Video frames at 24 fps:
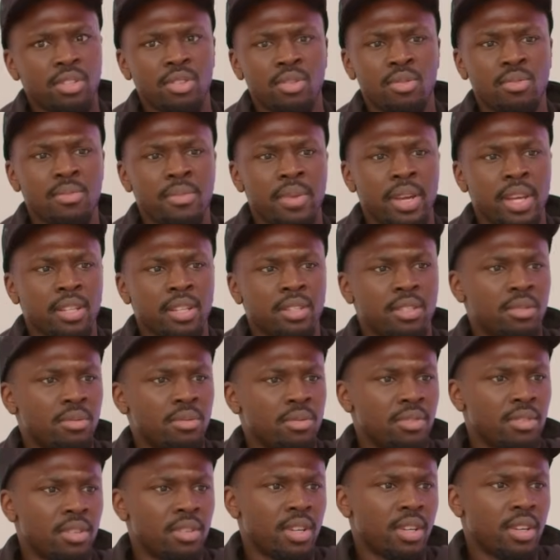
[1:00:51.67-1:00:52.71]
May.
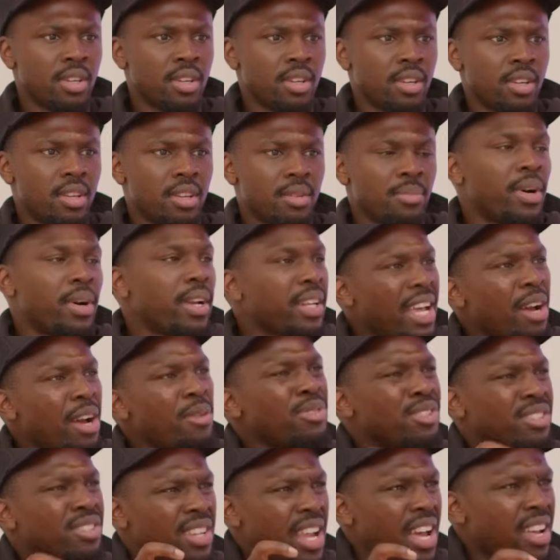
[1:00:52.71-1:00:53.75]
So but that
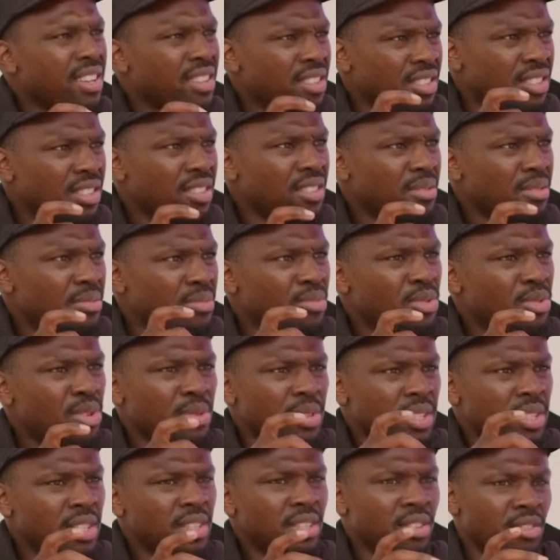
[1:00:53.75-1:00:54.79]
was like what
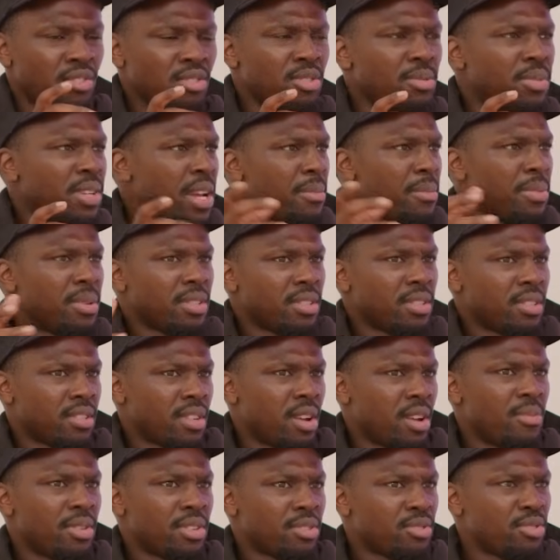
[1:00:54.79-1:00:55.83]
was in the group chat.
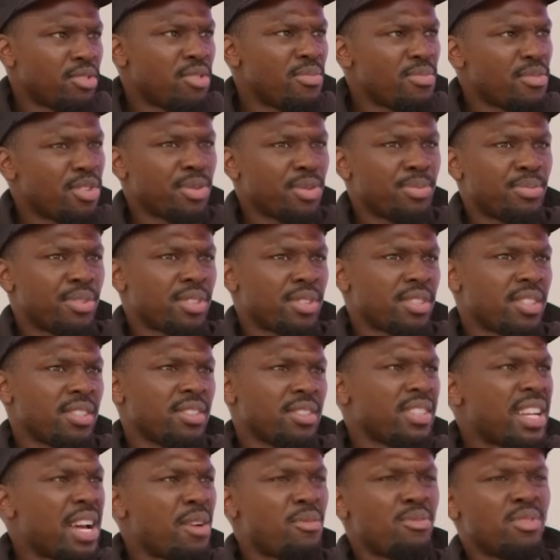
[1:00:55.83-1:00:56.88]
Someone saw Moss Bros and
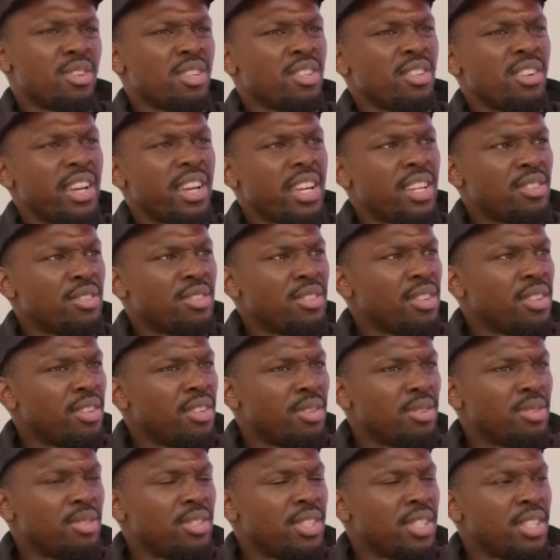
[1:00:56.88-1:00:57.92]
was like, what, you lot ain't doing
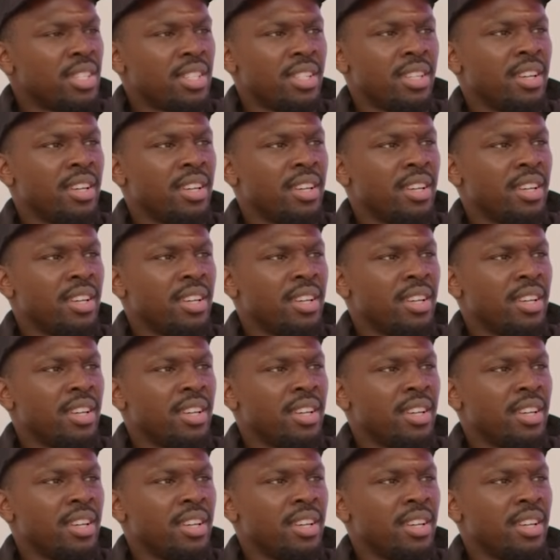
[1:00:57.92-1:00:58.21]
Gucci?